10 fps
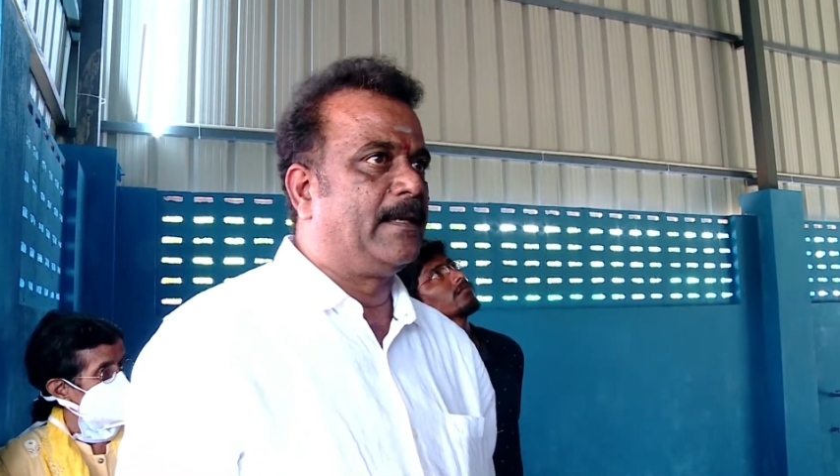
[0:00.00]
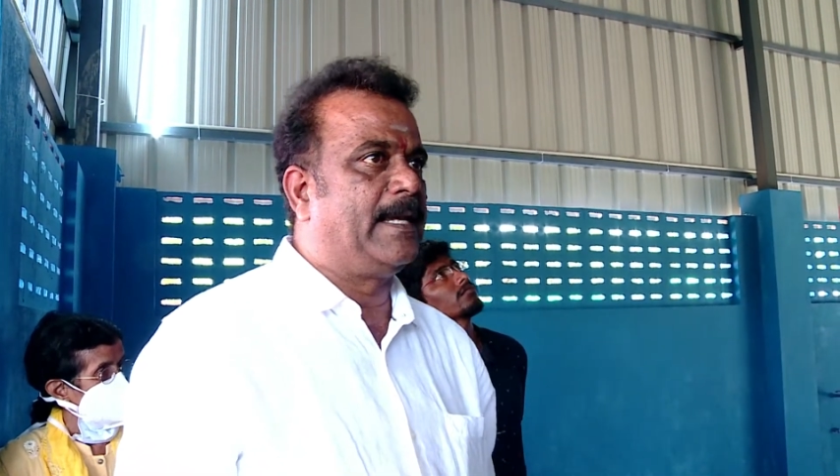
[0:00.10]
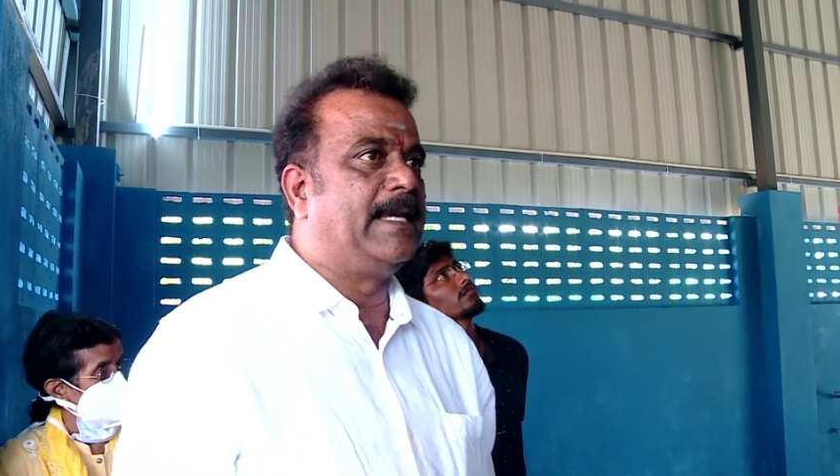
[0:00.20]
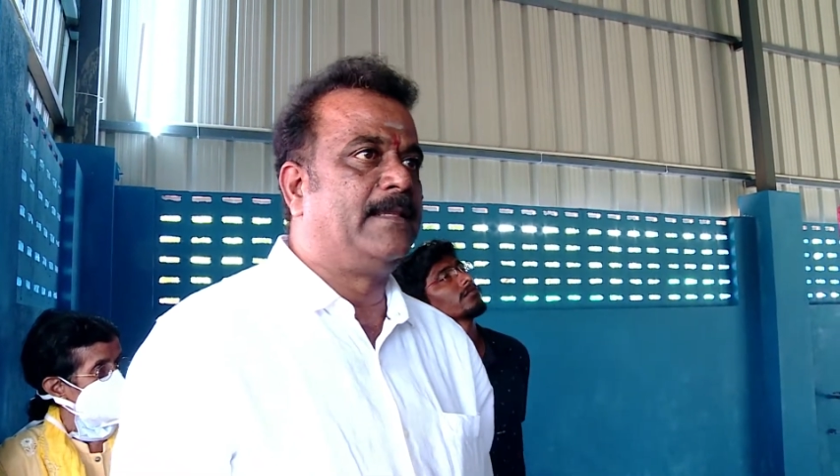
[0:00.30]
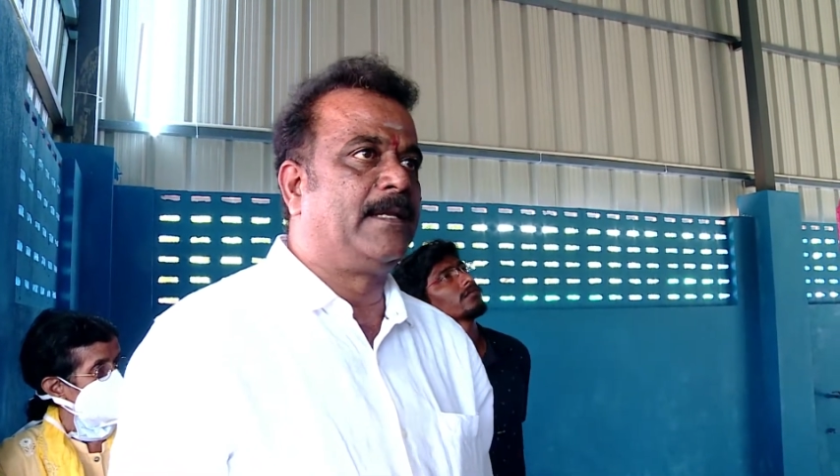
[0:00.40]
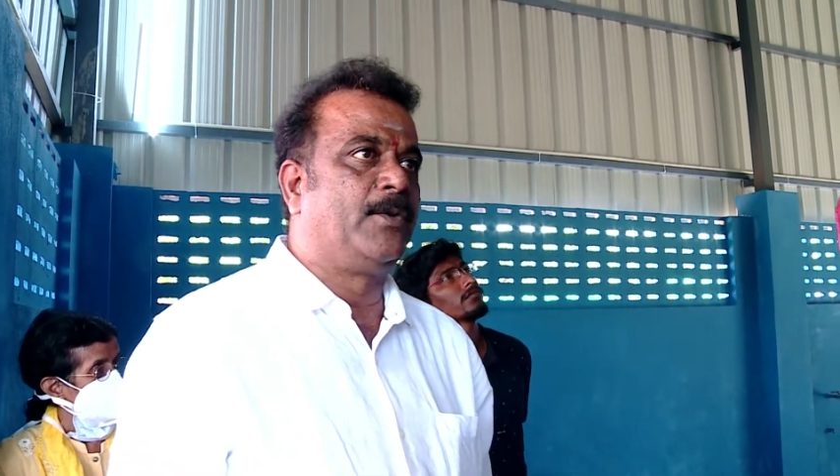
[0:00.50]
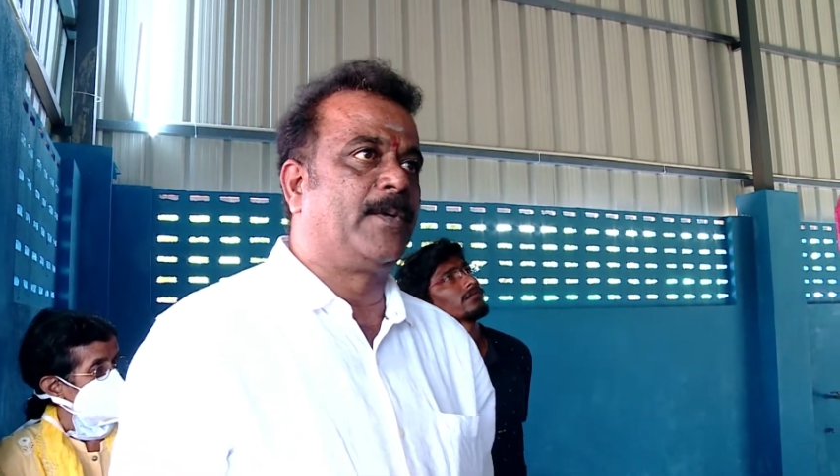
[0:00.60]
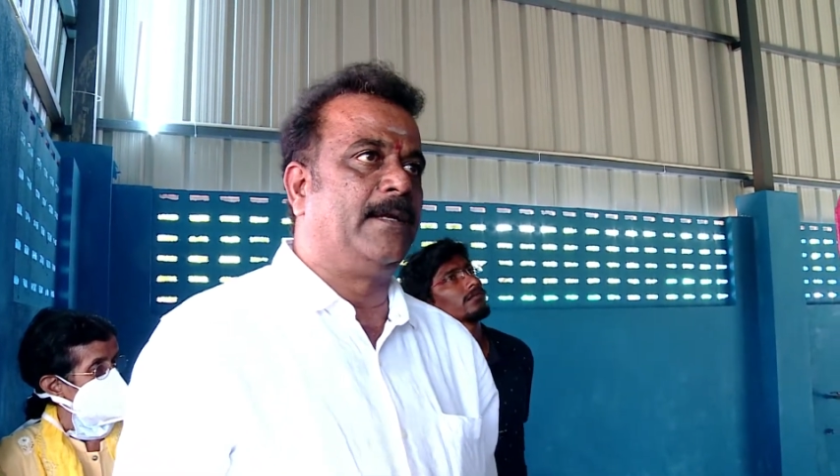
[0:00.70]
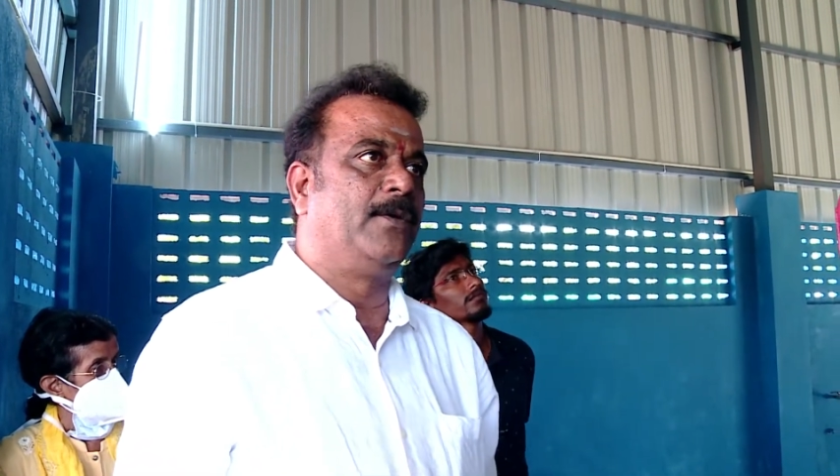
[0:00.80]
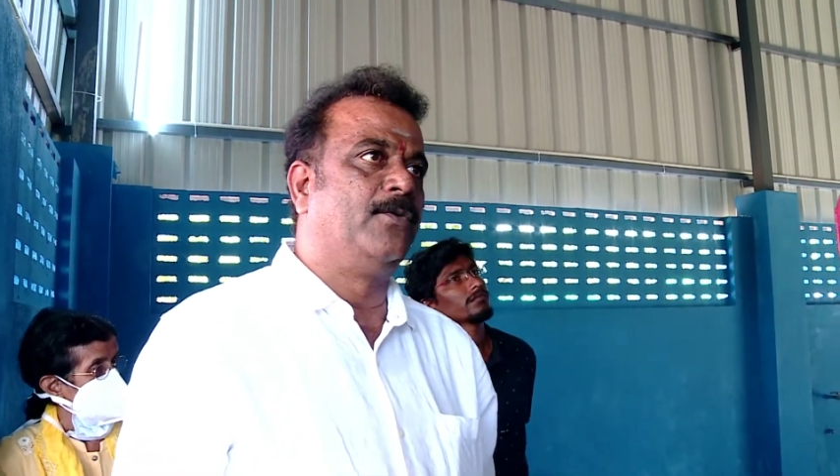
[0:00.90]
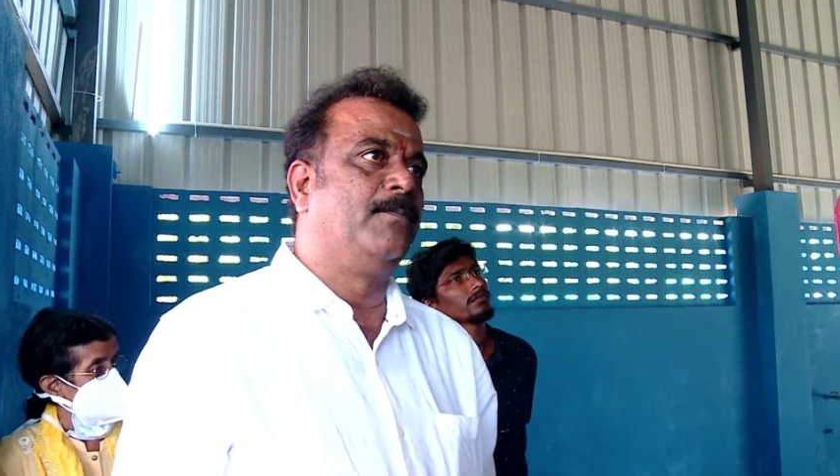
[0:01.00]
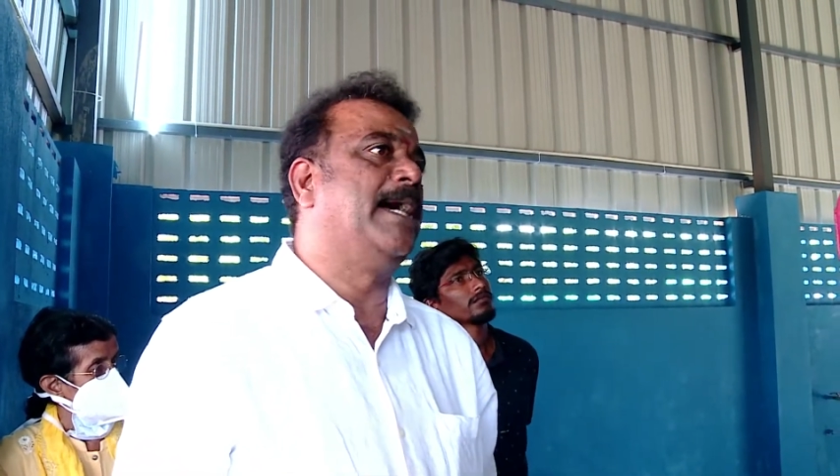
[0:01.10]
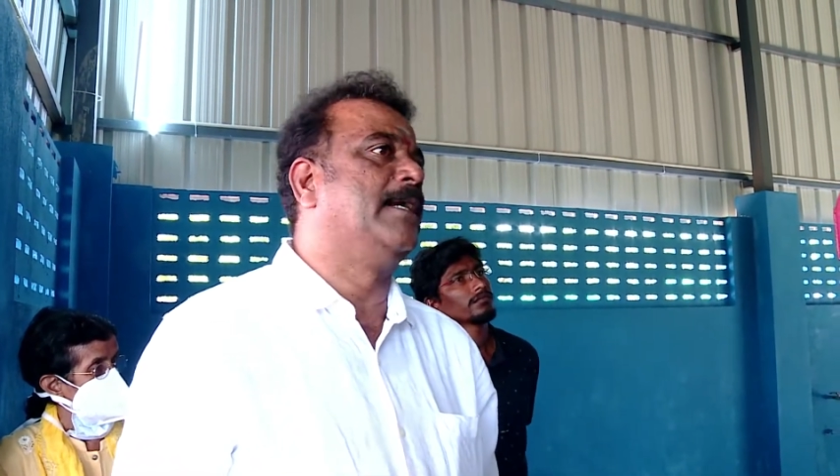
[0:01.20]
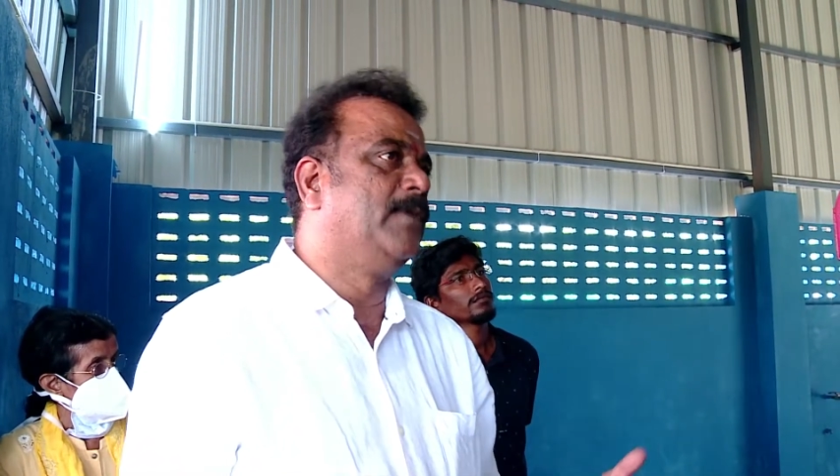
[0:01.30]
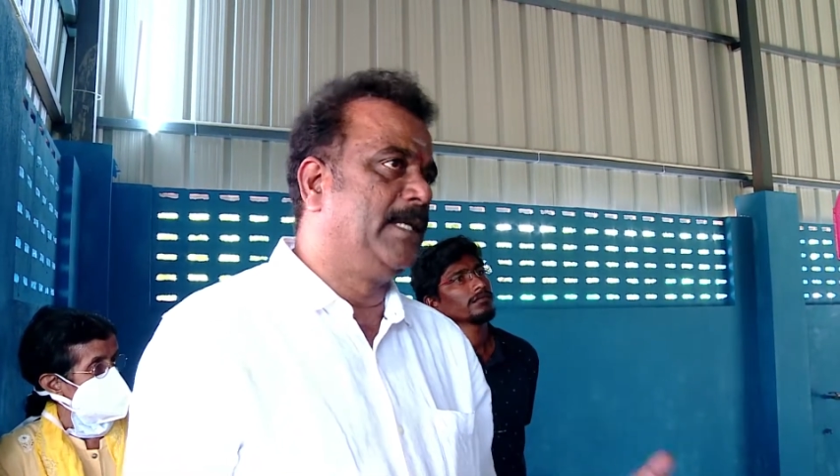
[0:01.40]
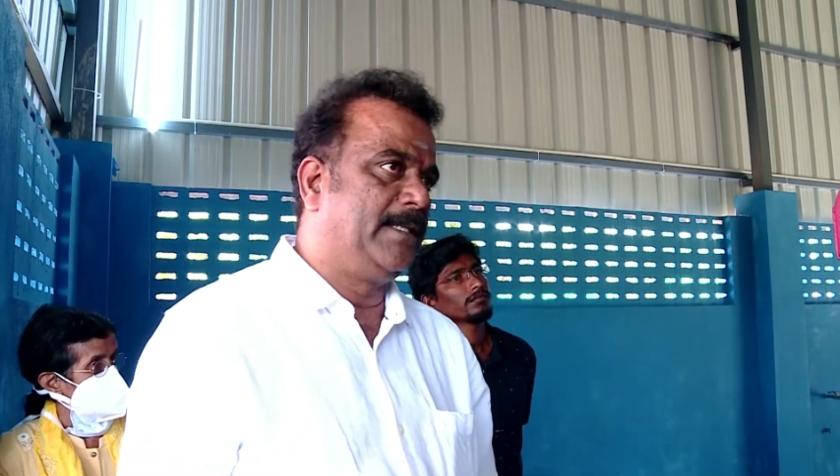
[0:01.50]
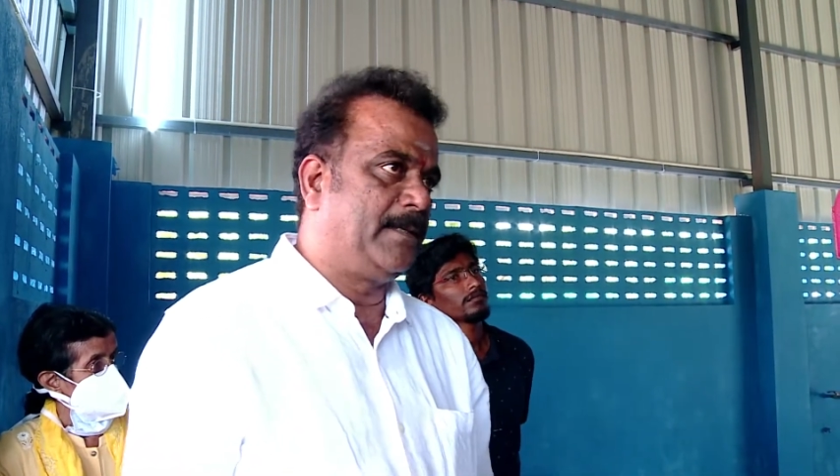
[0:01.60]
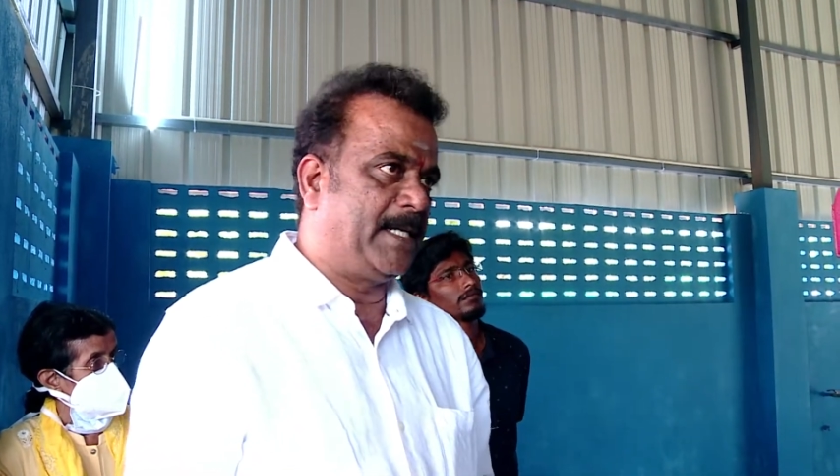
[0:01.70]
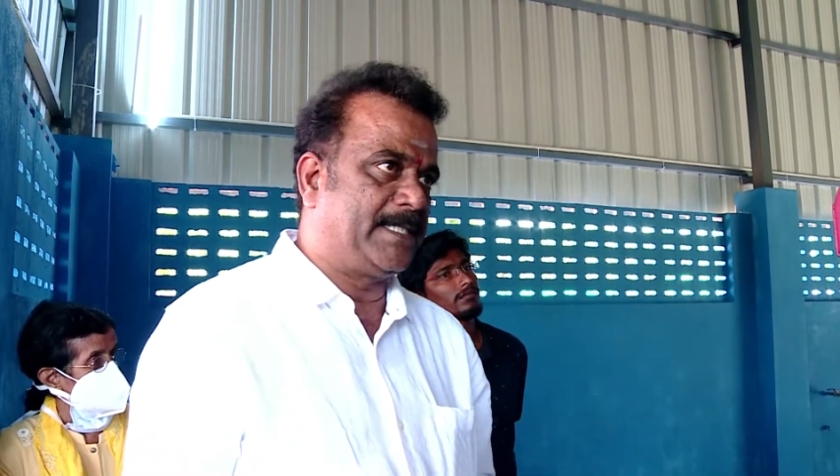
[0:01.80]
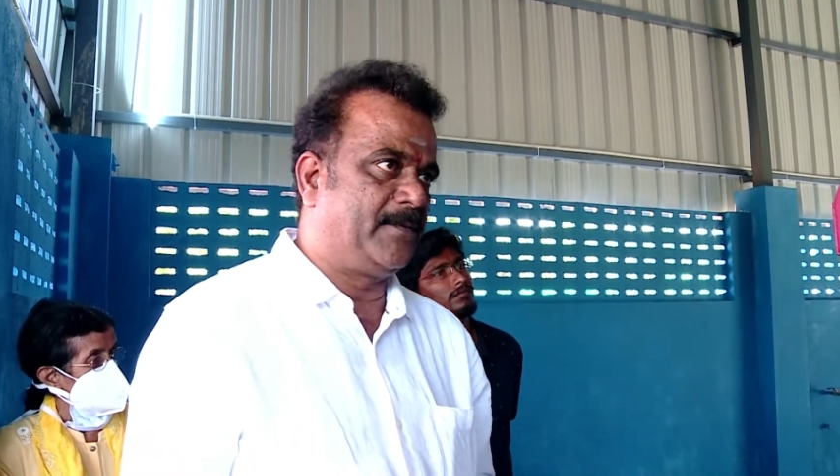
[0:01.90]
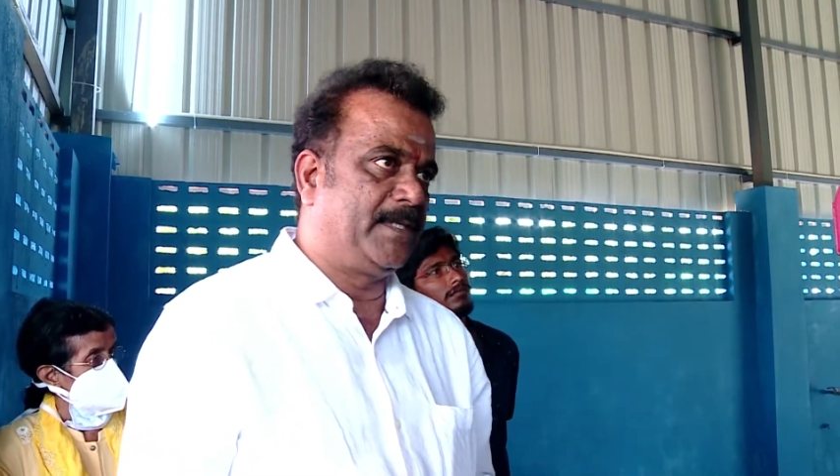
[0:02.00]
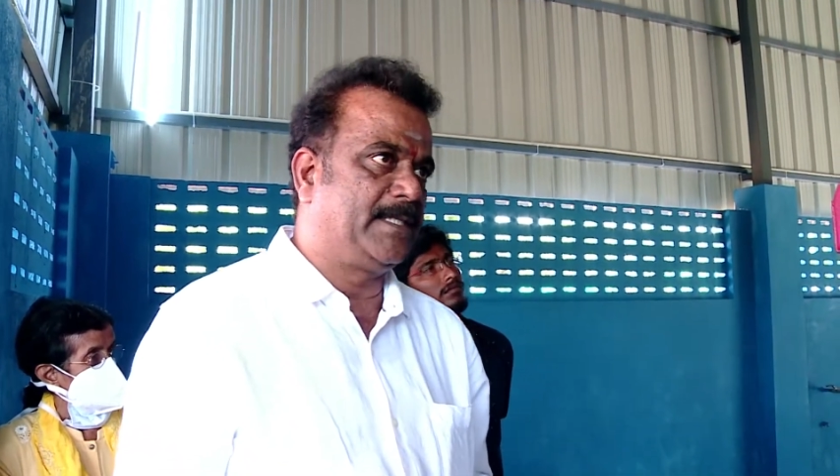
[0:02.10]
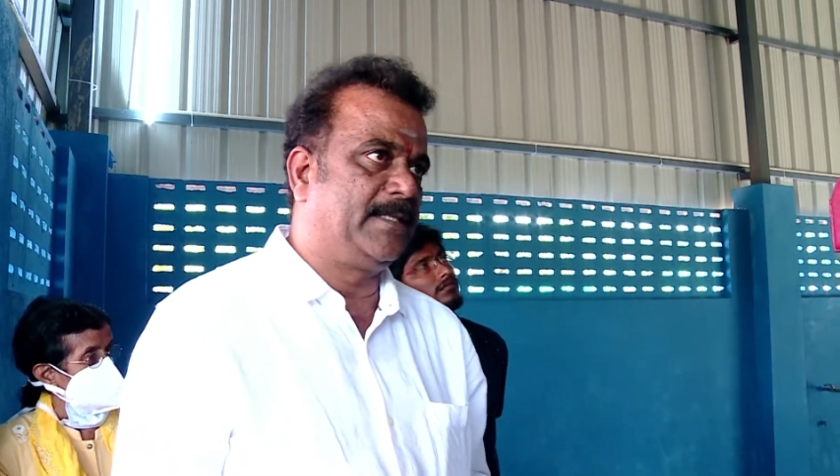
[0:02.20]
Either you can do manually the passivation,